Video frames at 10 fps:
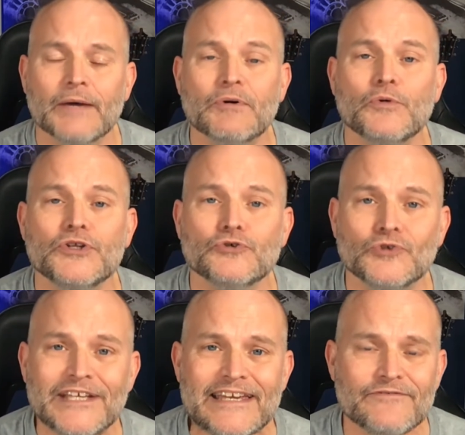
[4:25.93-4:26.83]
But when you
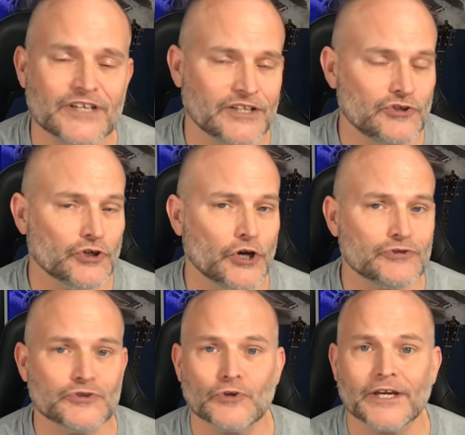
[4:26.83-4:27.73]
leave it and you go
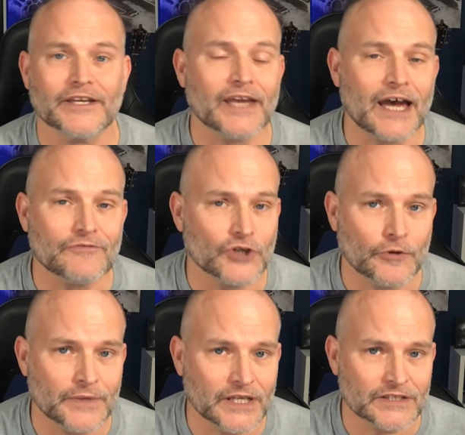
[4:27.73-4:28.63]
to like
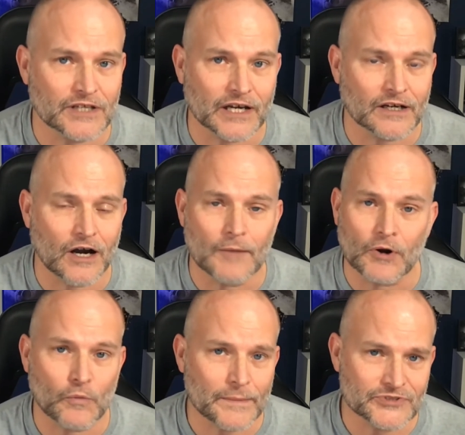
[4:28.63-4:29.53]
KavanaughMedia.com,
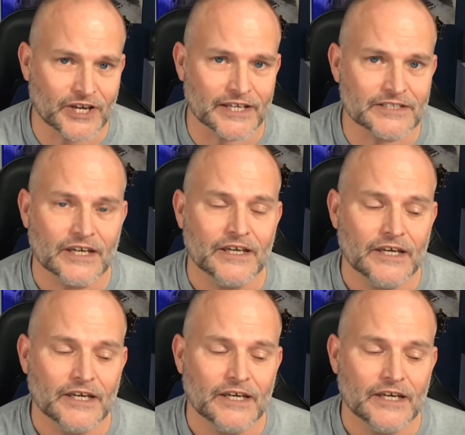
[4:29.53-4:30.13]
our website,